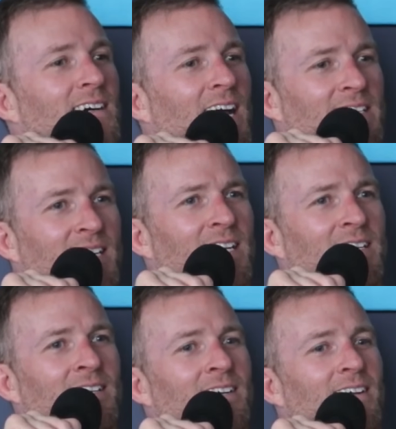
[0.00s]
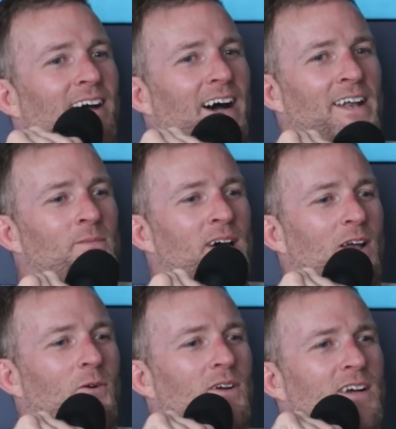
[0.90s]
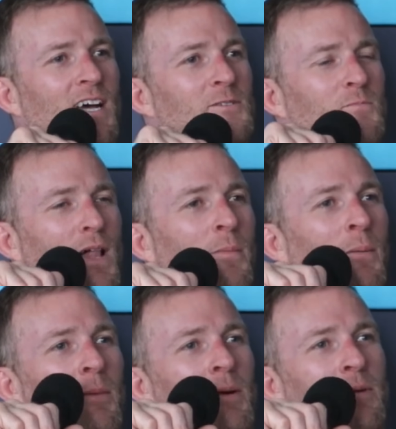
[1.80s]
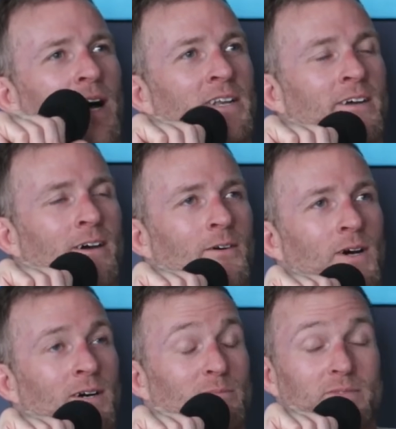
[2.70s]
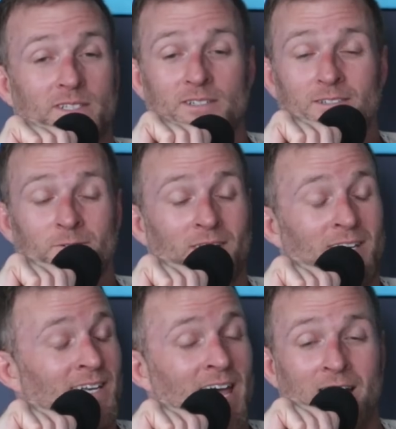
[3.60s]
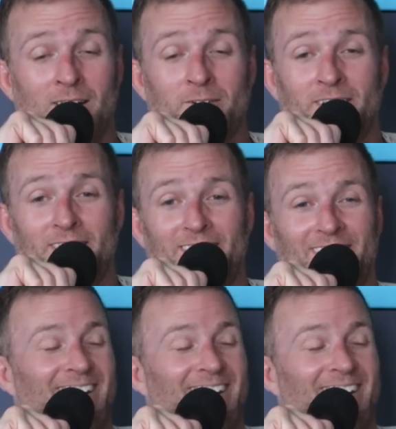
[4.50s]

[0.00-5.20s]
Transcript: I did. And I'm like, because blah, blah, blah, blah, blah. And you go, well, it's too late now.